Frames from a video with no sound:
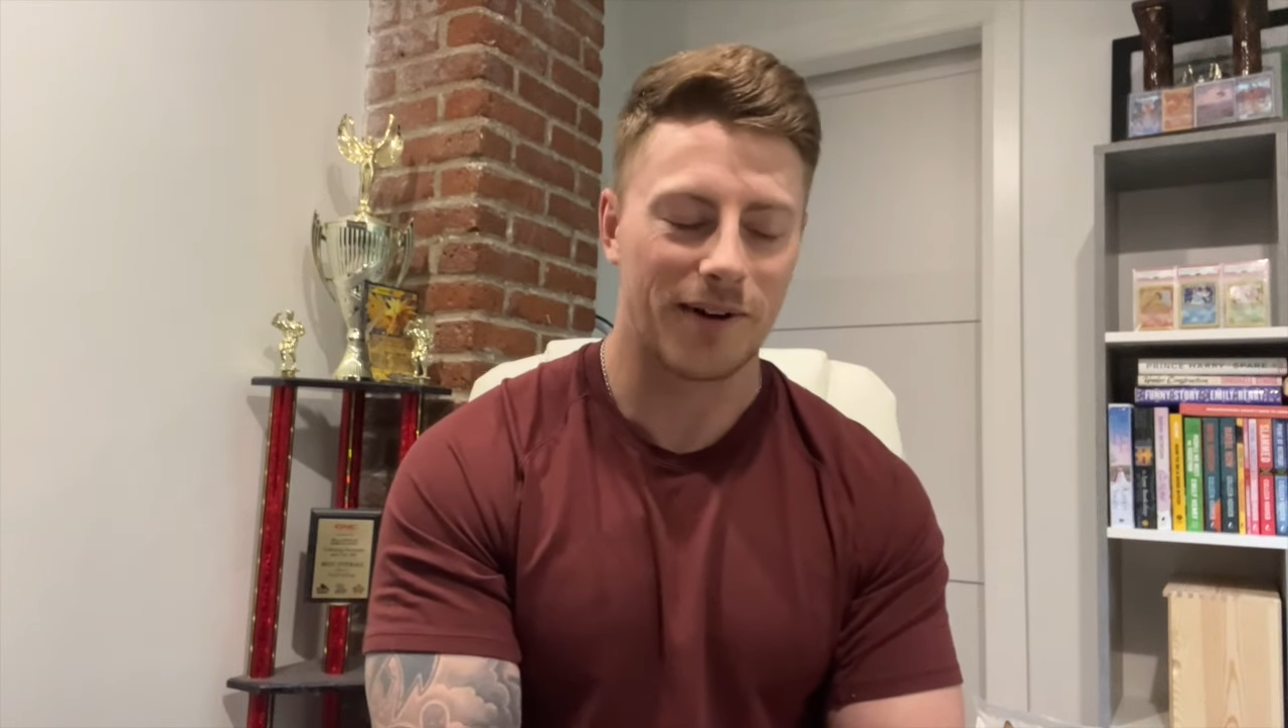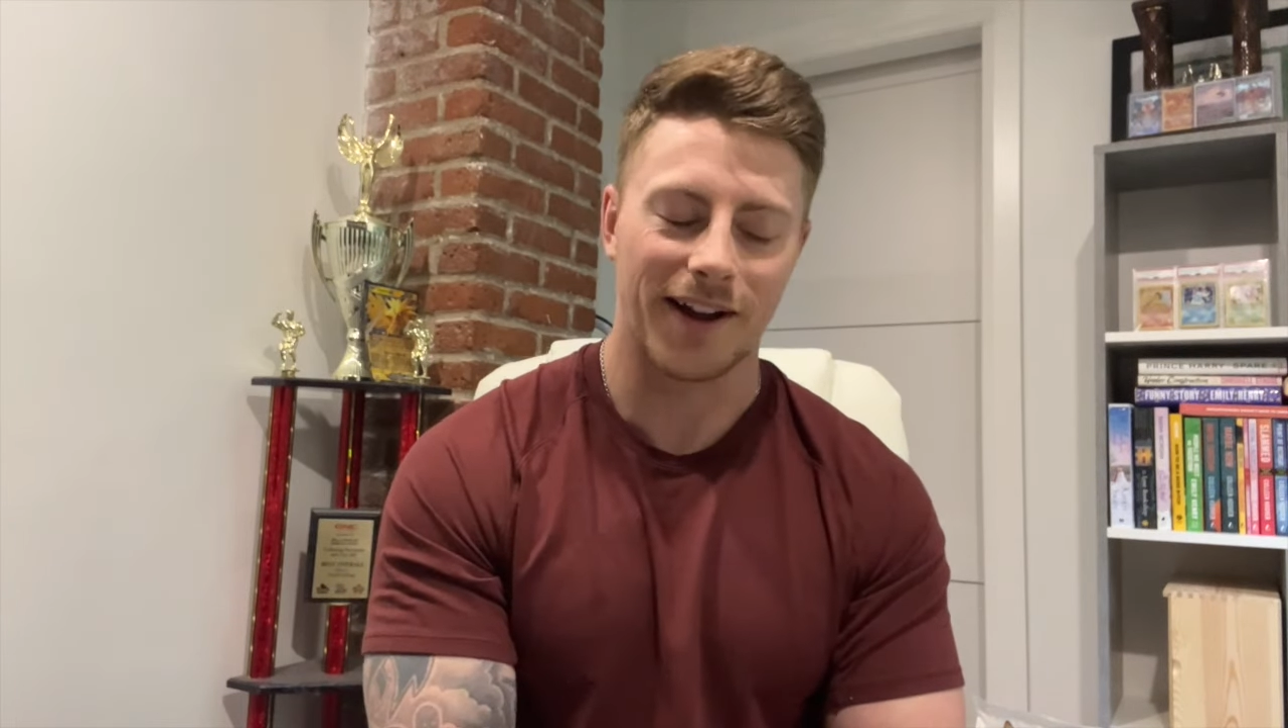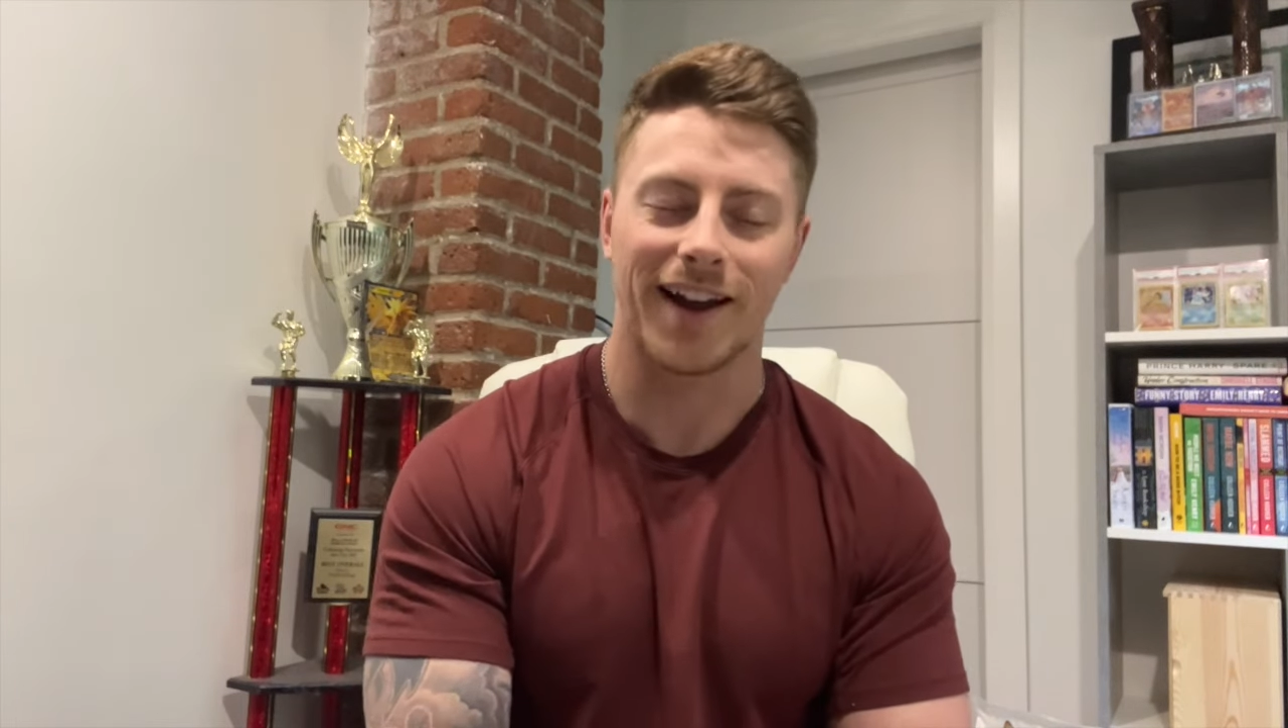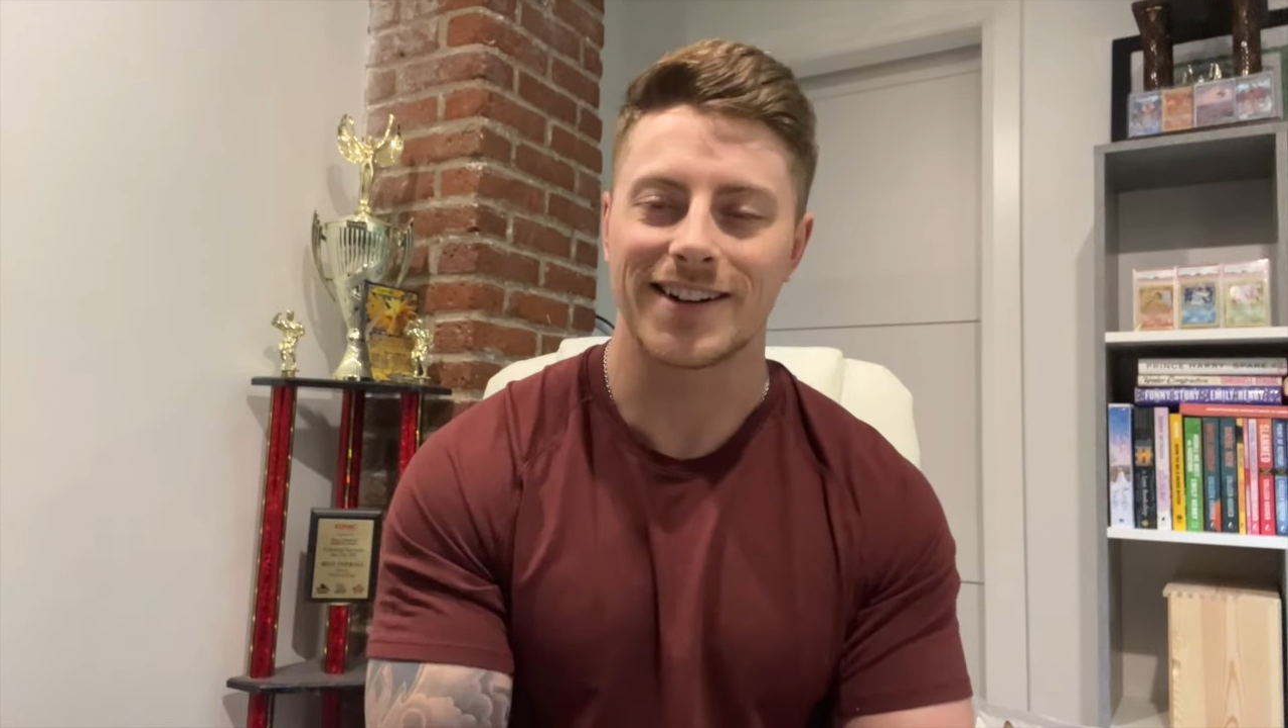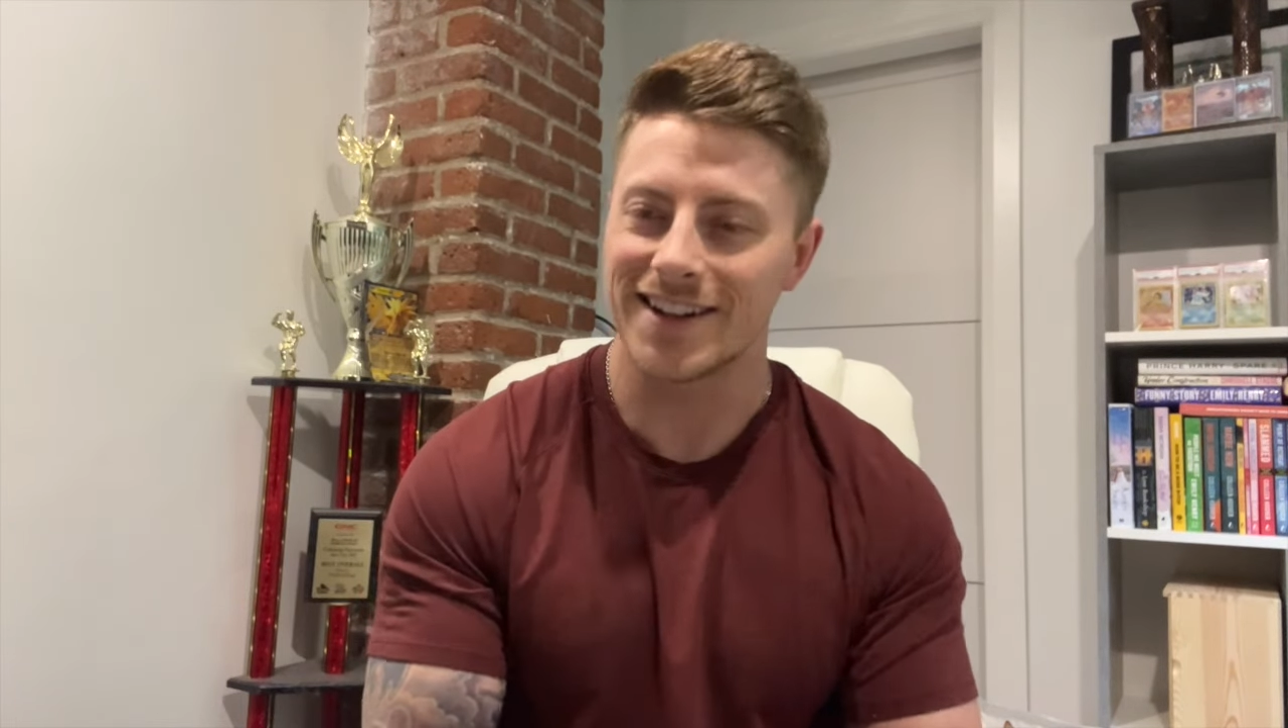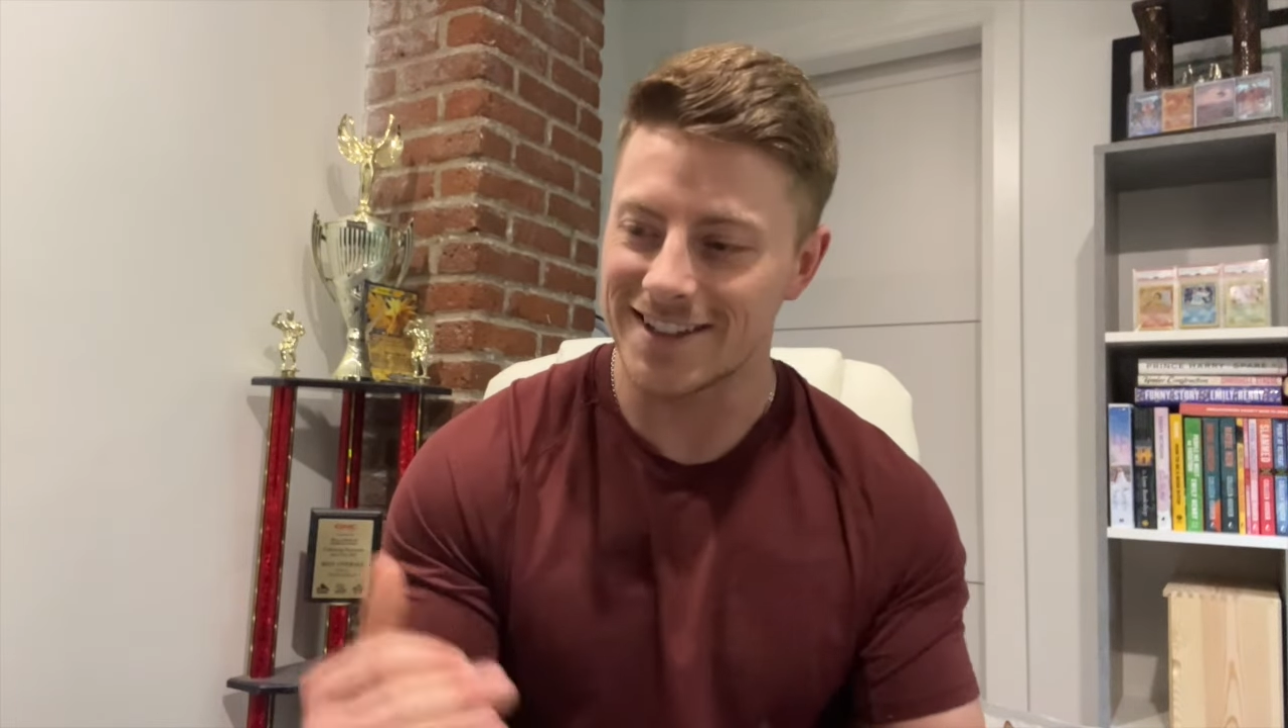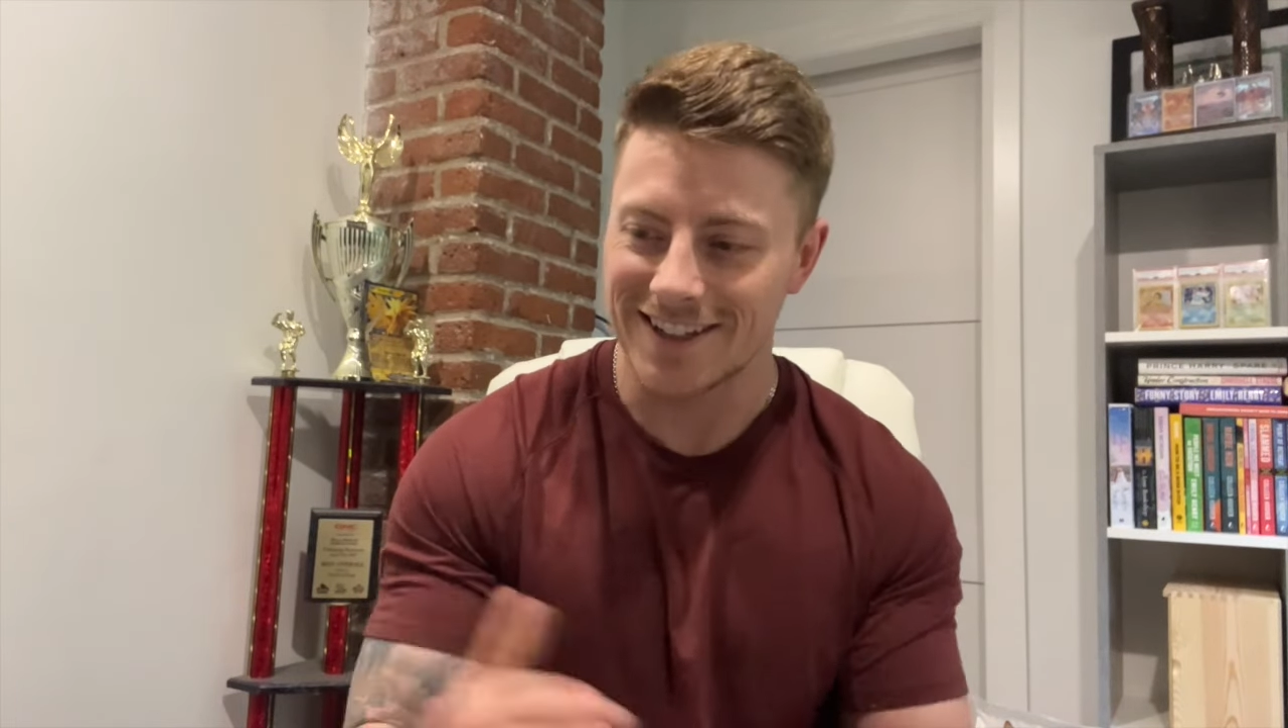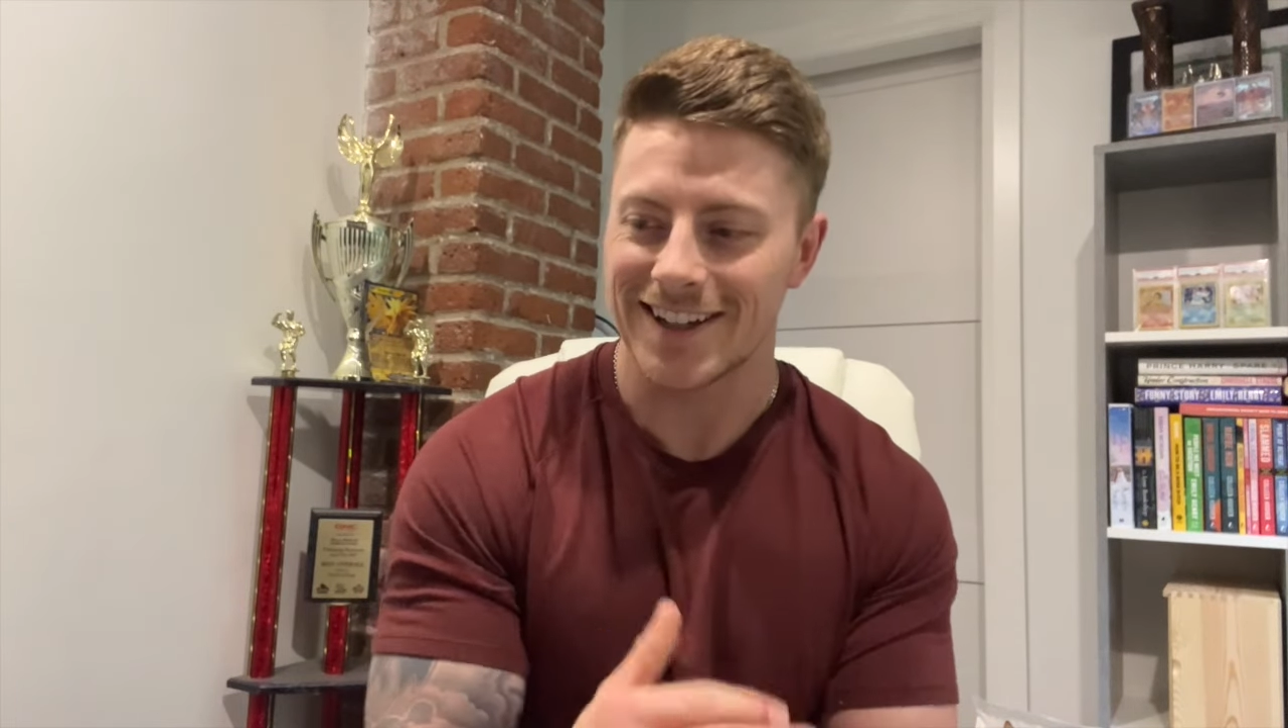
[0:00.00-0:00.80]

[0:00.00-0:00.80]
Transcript: I, need to